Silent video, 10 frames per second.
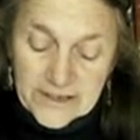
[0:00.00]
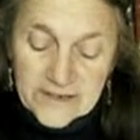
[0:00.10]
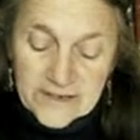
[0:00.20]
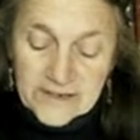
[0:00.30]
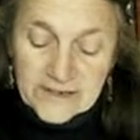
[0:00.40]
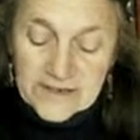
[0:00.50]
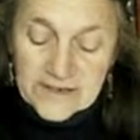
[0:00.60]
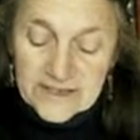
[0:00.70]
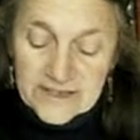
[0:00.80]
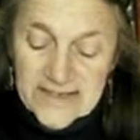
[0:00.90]
to
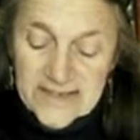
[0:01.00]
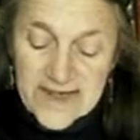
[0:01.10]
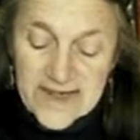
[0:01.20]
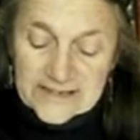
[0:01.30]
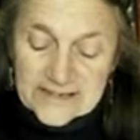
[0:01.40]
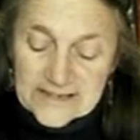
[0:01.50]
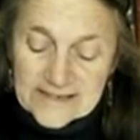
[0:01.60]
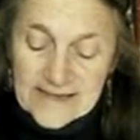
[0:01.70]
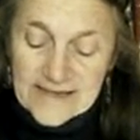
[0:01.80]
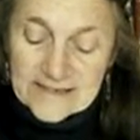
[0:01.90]
such tasks
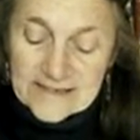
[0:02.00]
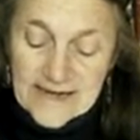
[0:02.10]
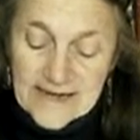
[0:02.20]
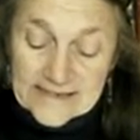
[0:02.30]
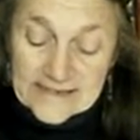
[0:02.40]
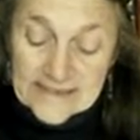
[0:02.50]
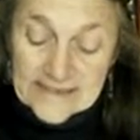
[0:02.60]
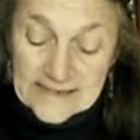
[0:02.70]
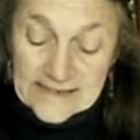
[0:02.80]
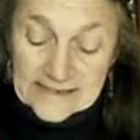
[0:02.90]
as
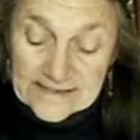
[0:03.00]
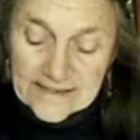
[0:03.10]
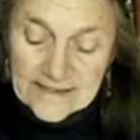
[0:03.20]
these,